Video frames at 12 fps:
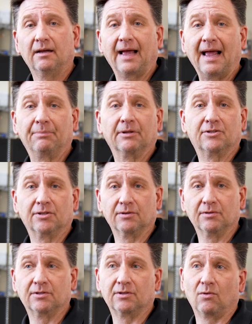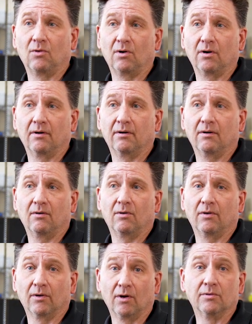amplitudes
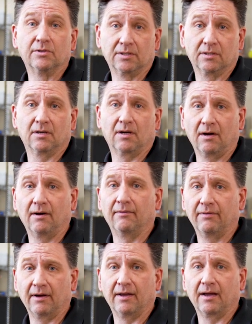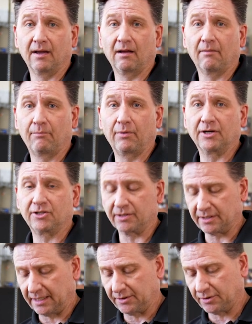or loads of a pressure
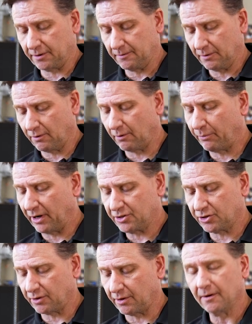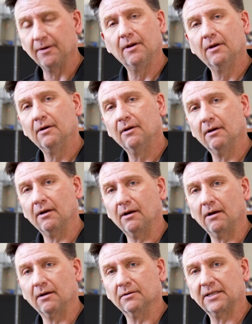sensor or a pressure
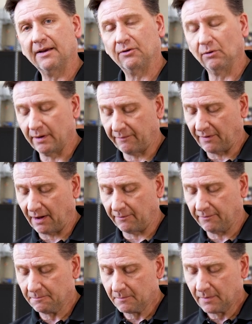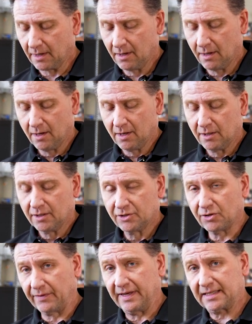safety relief valve.
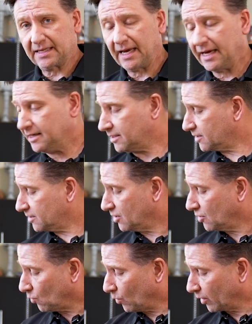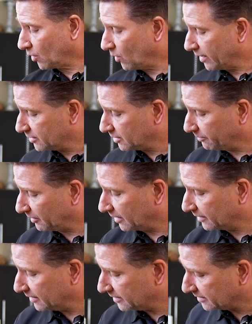So in this case, we're going to
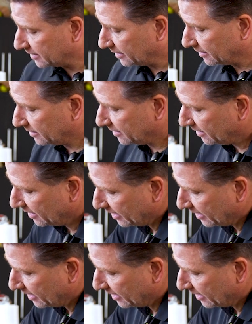plug this in